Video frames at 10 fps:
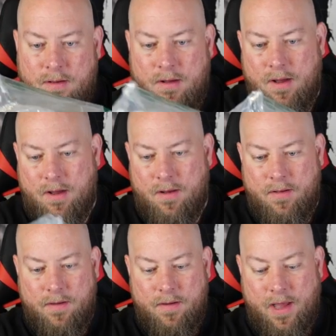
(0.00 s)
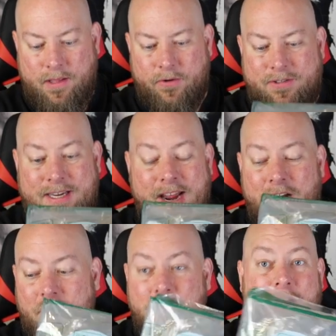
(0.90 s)
A little
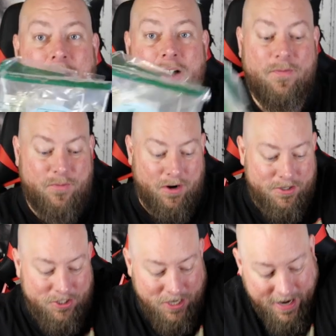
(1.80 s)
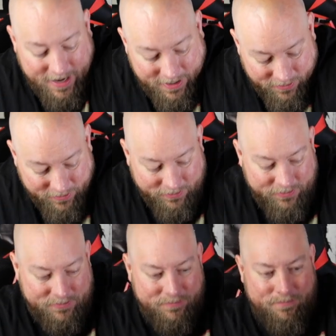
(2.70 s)
tiara crown for a child.